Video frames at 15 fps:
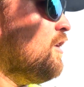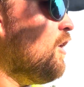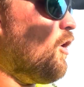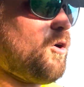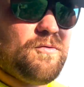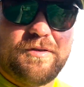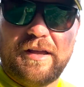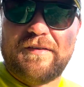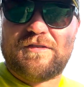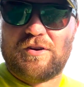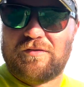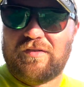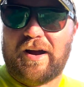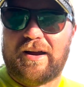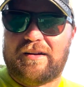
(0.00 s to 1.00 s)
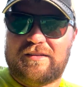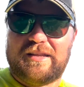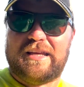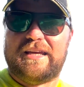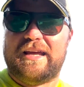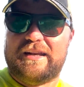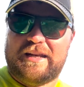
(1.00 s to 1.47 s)
hopefully if they're
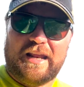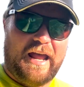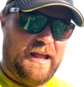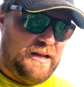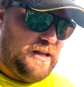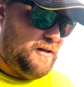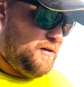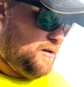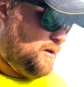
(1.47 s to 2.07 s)
violently getting at it,